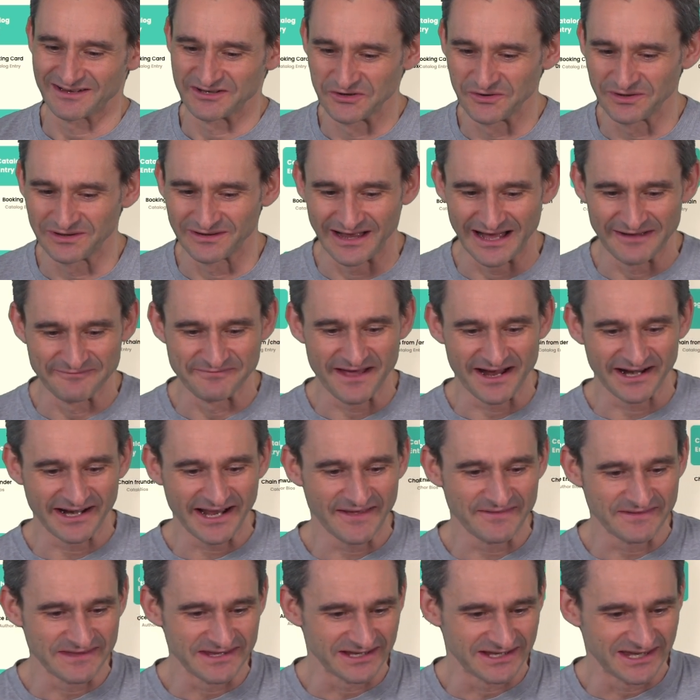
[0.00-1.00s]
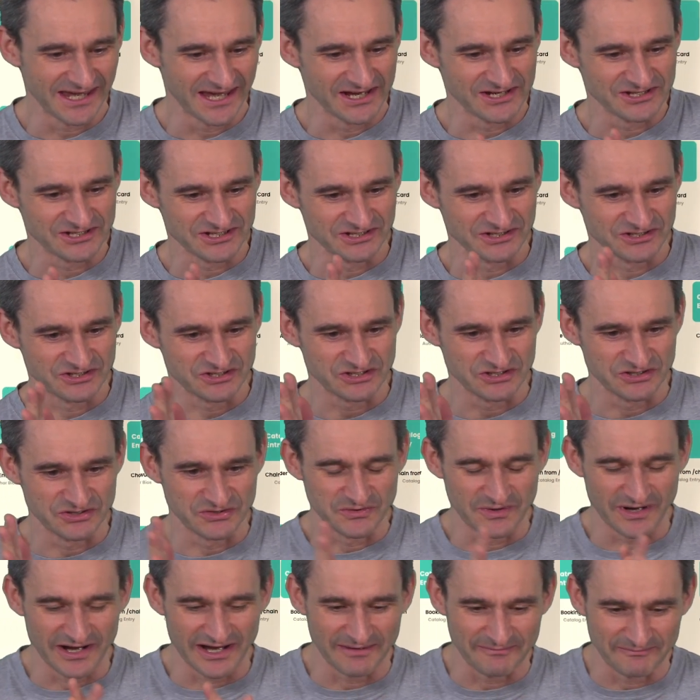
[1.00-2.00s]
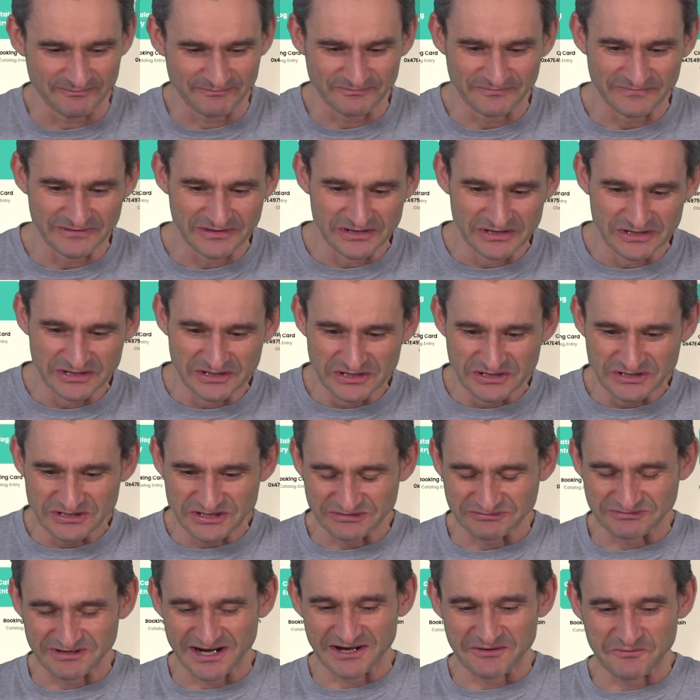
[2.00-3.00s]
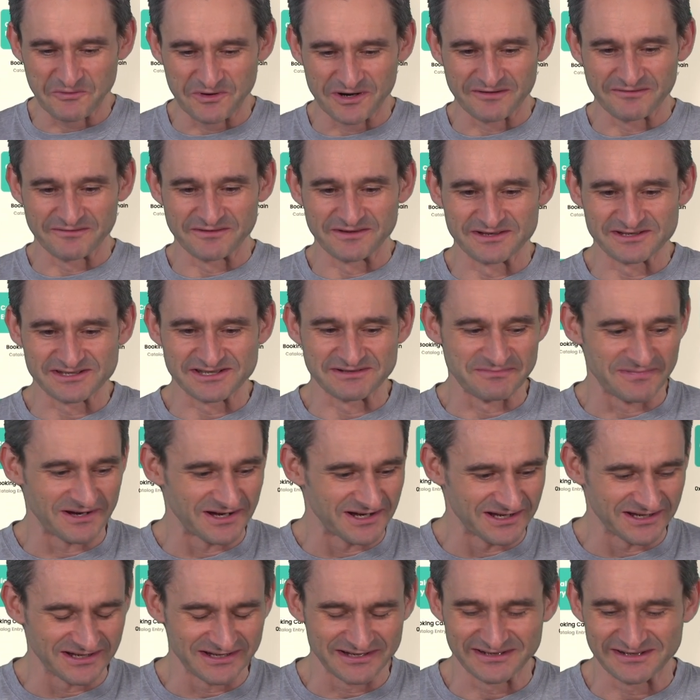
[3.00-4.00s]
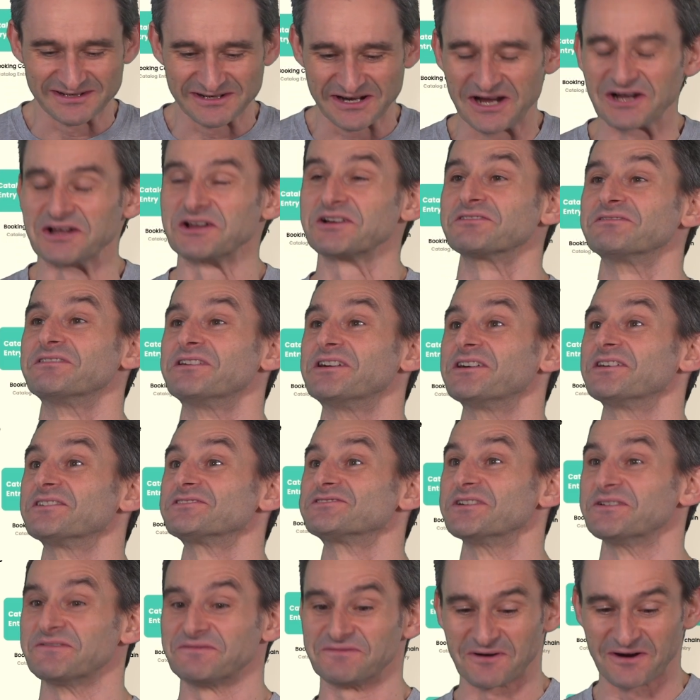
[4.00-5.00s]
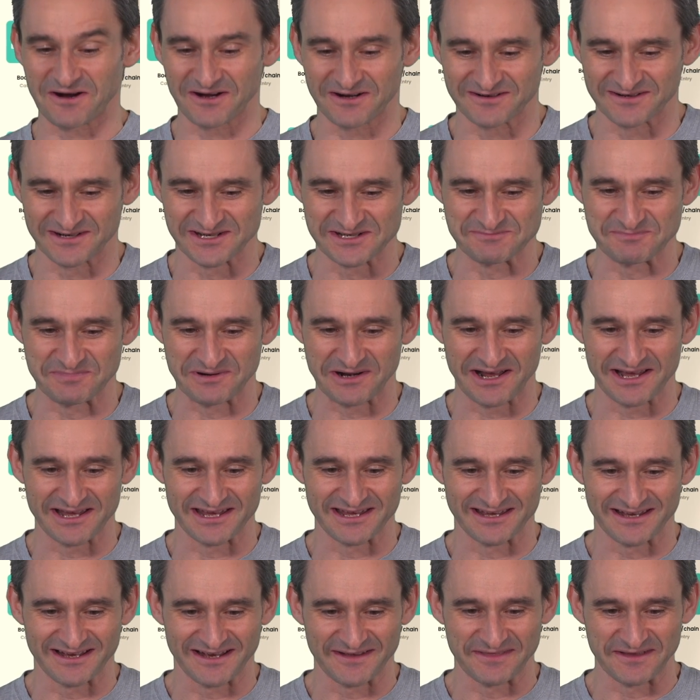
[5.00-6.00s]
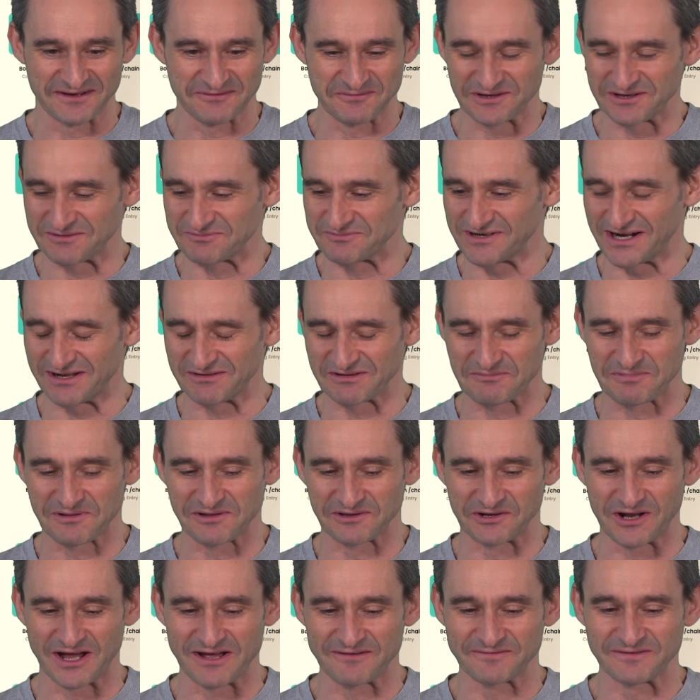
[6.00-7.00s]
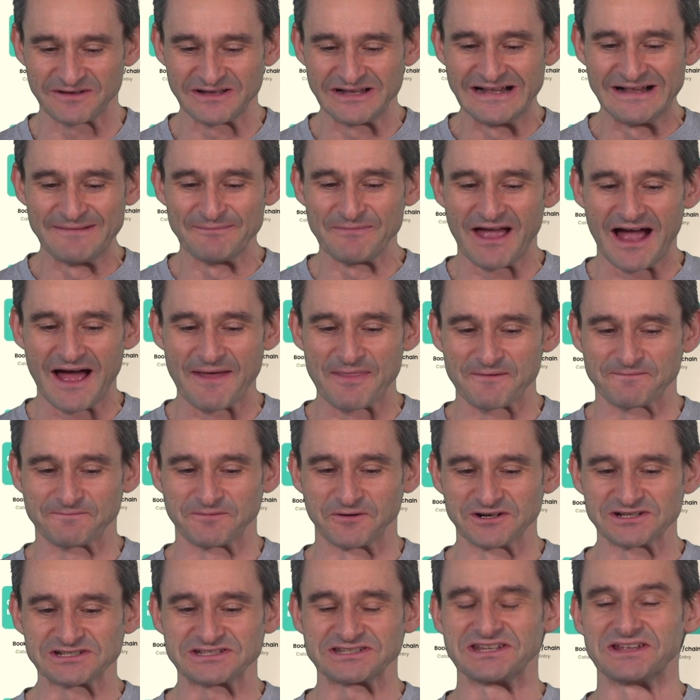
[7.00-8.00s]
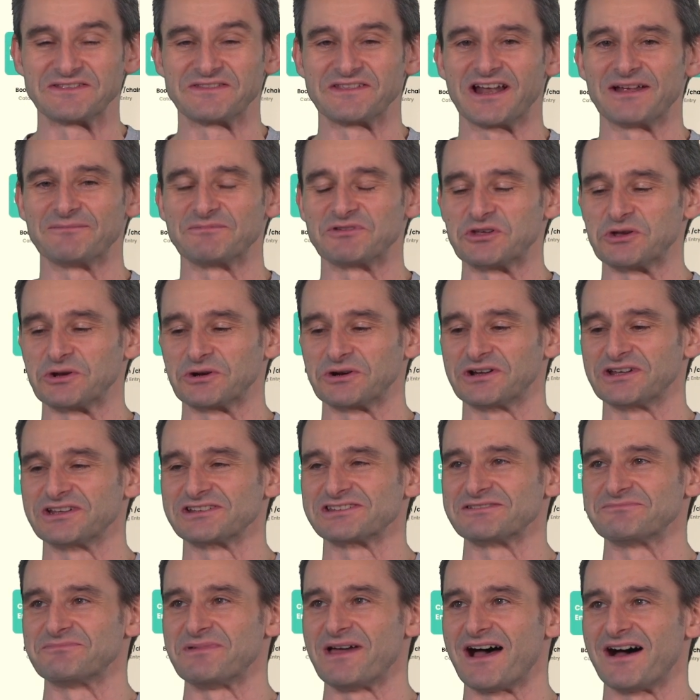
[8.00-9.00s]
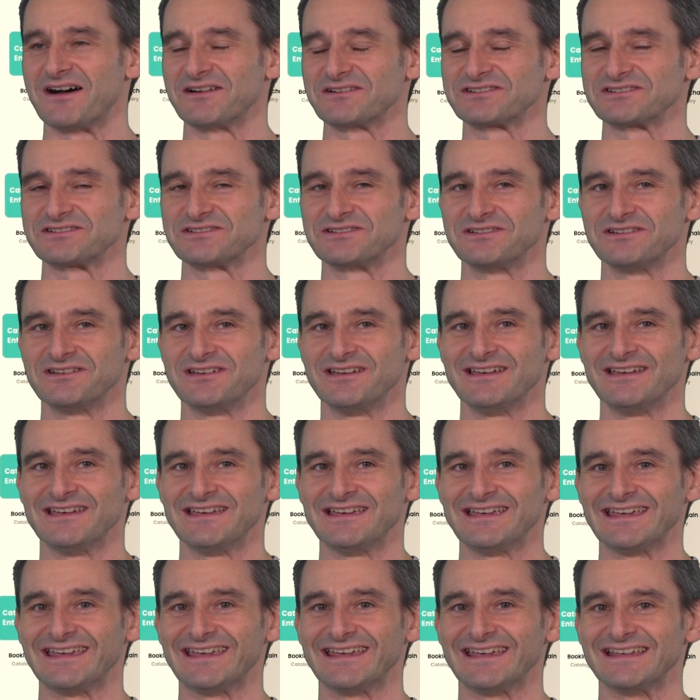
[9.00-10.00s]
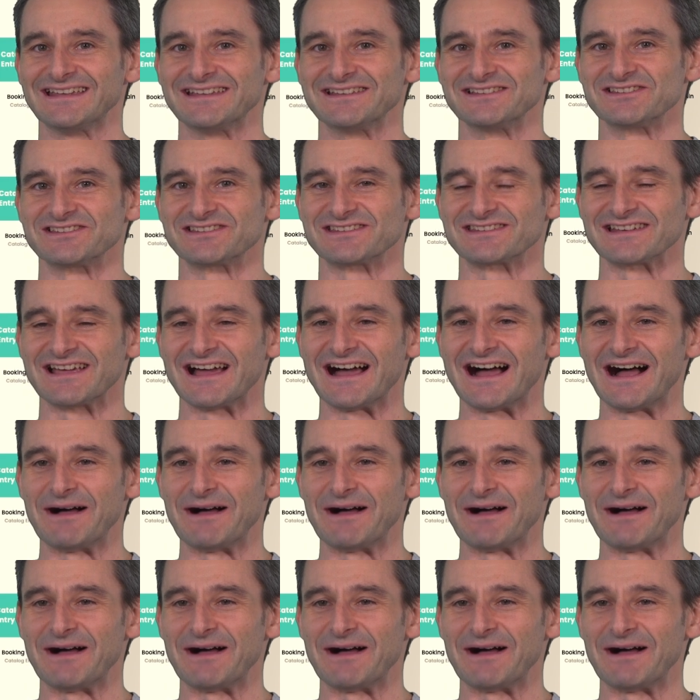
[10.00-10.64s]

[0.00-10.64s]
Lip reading: cool. I've not had the occasion to write one of these in my career so far, Chris, but I think we could probably pull it off. The first thing that I'm curious about is